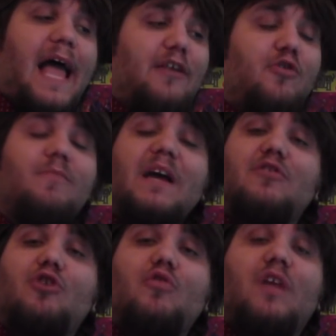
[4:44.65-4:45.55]
And you
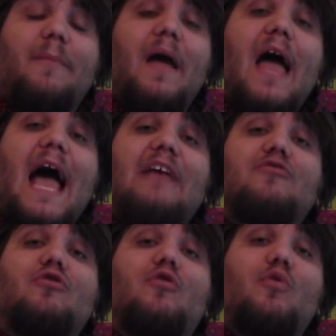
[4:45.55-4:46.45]
might know them as
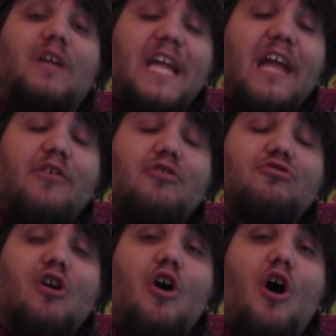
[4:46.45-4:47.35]
the creators
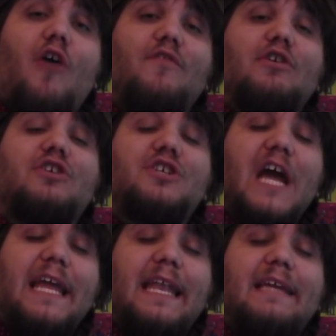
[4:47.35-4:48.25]
of the
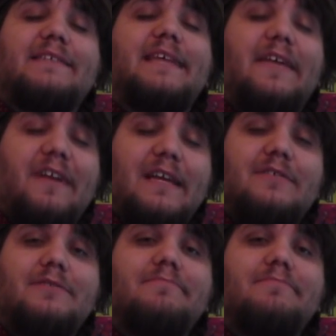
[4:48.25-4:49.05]
Shining series.